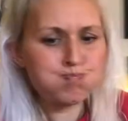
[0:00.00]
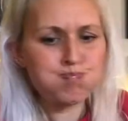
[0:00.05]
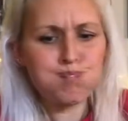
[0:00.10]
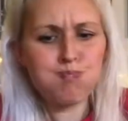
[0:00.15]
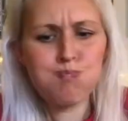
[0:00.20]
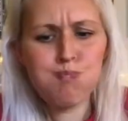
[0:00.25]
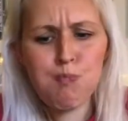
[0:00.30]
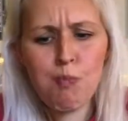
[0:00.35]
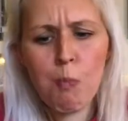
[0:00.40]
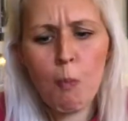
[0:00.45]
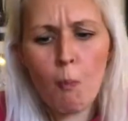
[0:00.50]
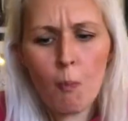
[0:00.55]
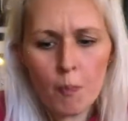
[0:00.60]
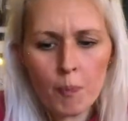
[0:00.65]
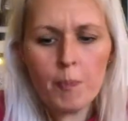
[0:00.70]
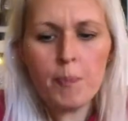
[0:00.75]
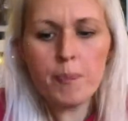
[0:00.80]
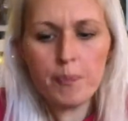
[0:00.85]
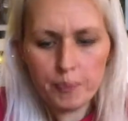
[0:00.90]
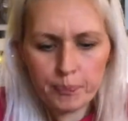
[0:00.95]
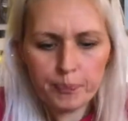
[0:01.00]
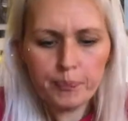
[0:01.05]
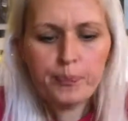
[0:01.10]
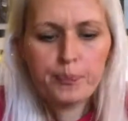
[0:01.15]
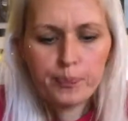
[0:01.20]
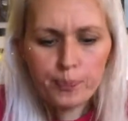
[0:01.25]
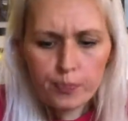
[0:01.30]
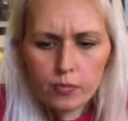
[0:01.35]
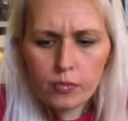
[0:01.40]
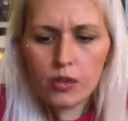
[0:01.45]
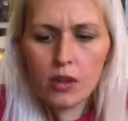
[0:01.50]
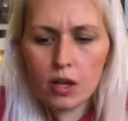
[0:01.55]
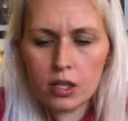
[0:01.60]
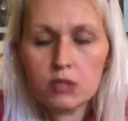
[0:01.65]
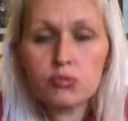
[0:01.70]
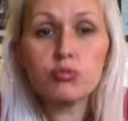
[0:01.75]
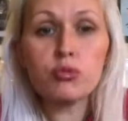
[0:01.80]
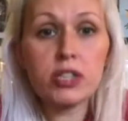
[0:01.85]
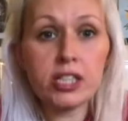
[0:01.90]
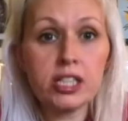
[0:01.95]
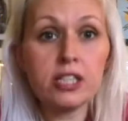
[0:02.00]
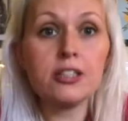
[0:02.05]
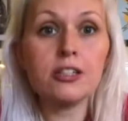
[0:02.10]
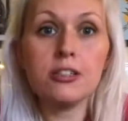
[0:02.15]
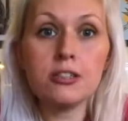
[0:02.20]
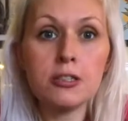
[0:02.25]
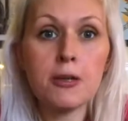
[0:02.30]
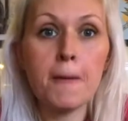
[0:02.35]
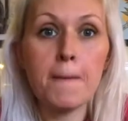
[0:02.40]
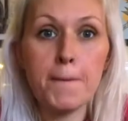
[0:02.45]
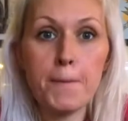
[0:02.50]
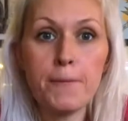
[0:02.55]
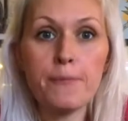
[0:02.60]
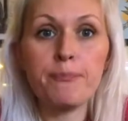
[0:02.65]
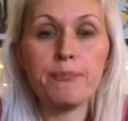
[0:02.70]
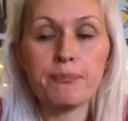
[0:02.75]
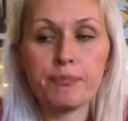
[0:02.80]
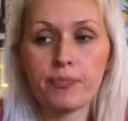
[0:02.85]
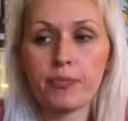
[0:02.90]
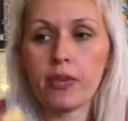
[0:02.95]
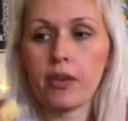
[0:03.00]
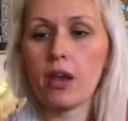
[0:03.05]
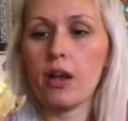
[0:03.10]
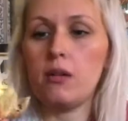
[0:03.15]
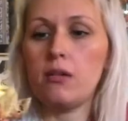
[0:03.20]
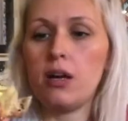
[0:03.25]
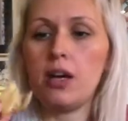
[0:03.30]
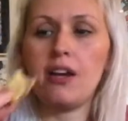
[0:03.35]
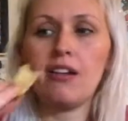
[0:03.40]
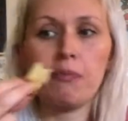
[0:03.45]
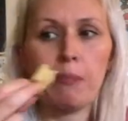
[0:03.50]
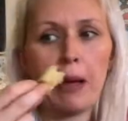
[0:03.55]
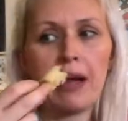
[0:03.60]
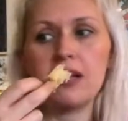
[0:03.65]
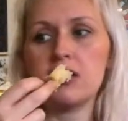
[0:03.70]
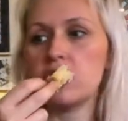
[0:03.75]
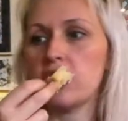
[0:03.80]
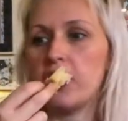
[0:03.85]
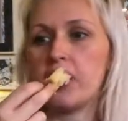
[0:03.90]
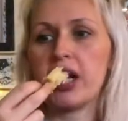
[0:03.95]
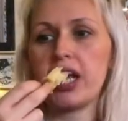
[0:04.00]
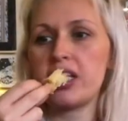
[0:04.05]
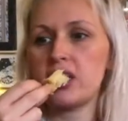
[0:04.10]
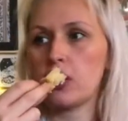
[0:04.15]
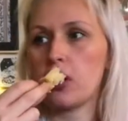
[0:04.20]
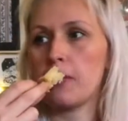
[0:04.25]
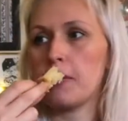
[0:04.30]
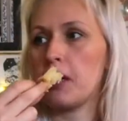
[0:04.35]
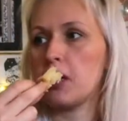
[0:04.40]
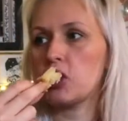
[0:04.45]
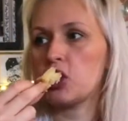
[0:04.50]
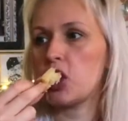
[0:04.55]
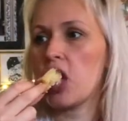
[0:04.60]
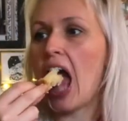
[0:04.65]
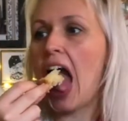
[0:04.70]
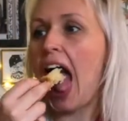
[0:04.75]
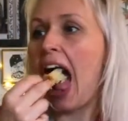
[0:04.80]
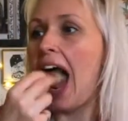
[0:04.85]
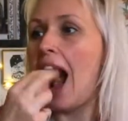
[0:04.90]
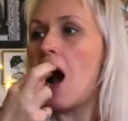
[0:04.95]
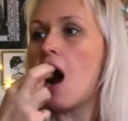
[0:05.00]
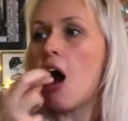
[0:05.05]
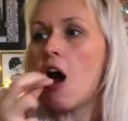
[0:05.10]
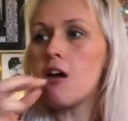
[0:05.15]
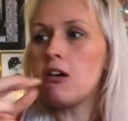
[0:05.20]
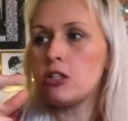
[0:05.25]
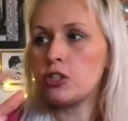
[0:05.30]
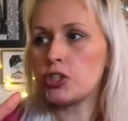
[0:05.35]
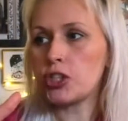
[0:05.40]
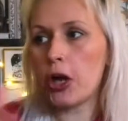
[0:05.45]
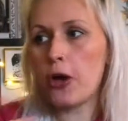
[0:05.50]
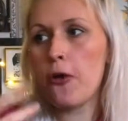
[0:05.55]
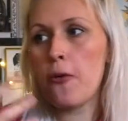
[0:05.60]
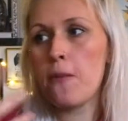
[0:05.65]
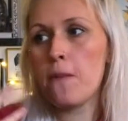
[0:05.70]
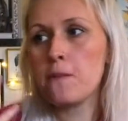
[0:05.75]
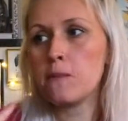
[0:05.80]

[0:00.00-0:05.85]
It's really good. I love panettone so much. So